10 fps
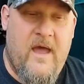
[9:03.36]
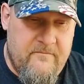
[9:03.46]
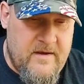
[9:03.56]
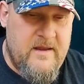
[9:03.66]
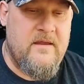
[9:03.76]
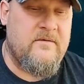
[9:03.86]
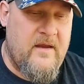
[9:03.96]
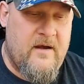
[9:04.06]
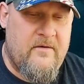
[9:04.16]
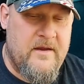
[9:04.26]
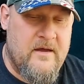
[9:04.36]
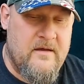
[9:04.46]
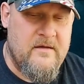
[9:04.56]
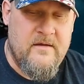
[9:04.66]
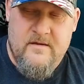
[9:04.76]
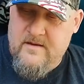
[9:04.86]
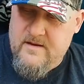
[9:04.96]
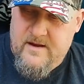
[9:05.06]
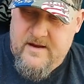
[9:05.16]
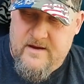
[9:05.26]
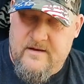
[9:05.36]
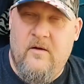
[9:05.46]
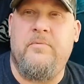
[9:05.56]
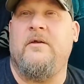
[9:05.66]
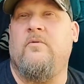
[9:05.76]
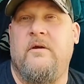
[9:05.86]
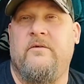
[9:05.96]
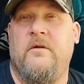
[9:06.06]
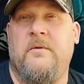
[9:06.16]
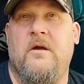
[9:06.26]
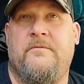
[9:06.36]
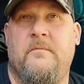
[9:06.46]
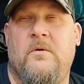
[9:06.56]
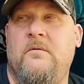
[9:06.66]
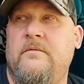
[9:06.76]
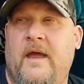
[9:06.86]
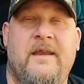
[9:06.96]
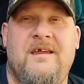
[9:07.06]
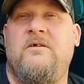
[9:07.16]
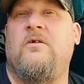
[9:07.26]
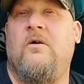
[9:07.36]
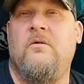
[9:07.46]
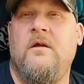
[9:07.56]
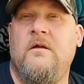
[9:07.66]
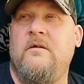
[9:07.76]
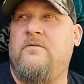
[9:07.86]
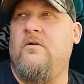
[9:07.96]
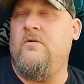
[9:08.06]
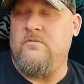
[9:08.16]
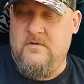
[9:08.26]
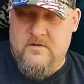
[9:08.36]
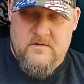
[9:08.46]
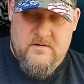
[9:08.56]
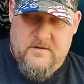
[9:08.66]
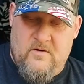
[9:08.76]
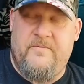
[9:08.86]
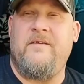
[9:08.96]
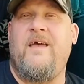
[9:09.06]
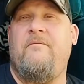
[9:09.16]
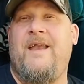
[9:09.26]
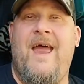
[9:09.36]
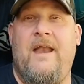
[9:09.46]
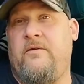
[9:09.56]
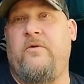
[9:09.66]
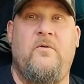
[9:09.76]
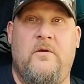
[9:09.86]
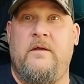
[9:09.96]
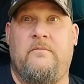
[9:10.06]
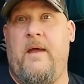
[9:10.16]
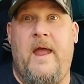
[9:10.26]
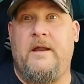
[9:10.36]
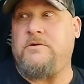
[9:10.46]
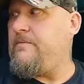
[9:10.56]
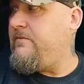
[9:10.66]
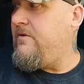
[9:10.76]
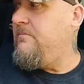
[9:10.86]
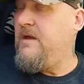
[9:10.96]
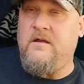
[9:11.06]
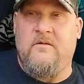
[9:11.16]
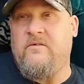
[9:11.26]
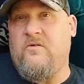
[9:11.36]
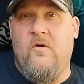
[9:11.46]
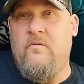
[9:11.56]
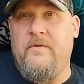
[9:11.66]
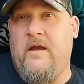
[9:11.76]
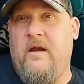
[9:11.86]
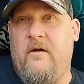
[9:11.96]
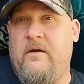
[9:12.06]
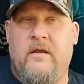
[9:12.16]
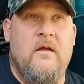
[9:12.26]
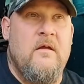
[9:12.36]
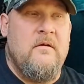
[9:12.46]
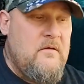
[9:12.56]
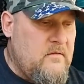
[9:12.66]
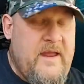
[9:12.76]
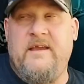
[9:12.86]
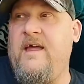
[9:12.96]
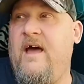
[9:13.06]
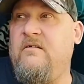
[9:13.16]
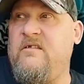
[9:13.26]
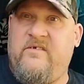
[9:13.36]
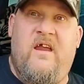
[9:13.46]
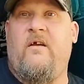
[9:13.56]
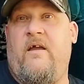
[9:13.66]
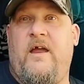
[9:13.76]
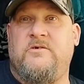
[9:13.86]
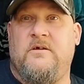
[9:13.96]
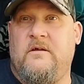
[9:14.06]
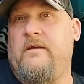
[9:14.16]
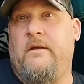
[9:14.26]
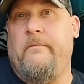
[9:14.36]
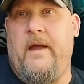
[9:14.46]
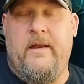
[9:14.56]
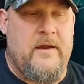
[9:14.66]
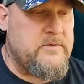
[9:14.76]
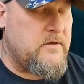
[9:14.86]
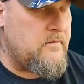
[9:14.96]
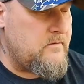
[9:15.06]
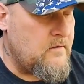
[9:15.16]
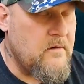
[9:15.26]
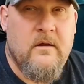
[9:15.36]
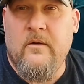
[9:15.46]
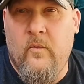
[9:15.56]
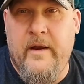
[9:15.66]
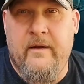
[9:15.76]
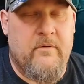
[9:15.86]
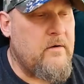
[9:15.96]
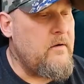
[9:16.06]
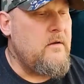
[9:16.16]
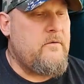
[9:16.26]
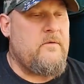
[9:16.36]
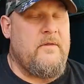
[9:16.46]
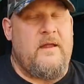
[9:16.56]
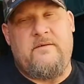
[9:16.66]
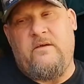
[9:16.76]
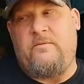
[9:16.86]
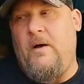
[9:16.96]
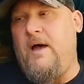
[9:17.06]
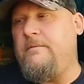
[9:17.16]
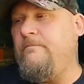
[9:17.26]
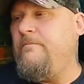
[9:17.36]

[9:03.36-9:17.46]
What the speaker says: having his area and a place where he's going to be comfortable. That so if he's having an attitude and he's mad at you for something, he can just go over there and lay down and stare at you and get mad at you and whatever. So that's his spot.